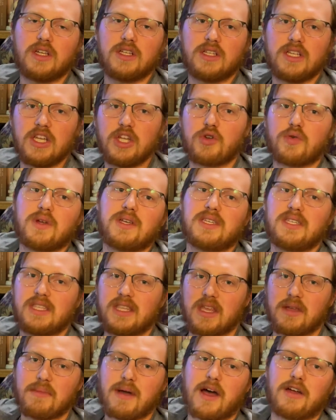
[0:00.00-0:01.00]
decreases
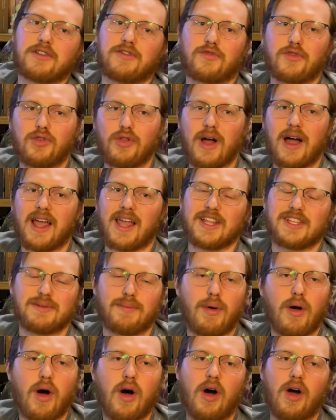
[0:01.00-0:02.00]
the amount of reliance
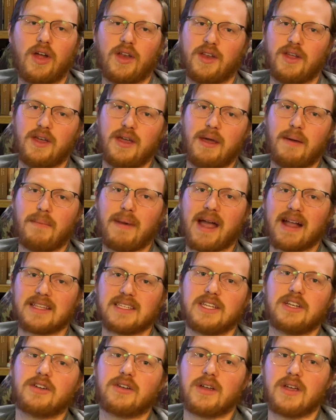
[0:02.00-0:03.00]
upon
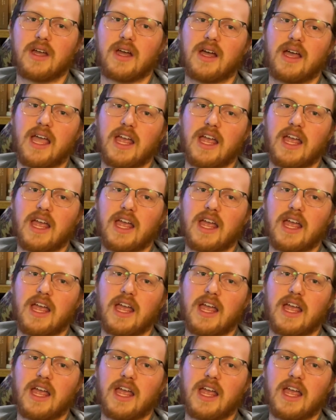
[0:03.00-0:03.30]
bacteria,